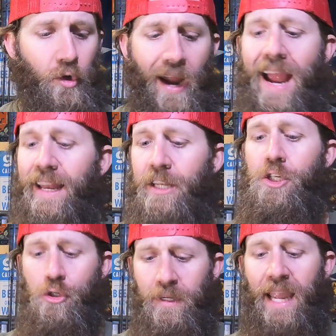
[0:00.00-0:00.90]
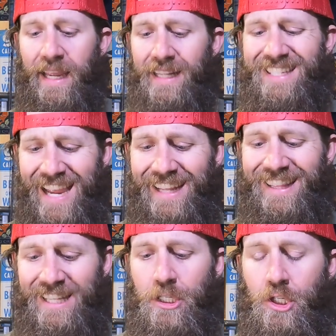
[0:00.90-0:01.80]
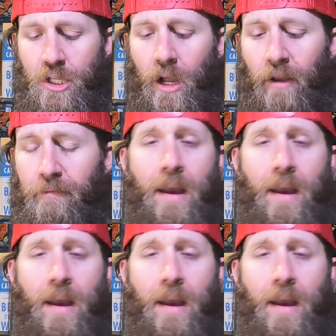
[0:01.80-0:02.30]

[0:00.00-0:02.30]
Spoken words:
granted, you can take this stuff.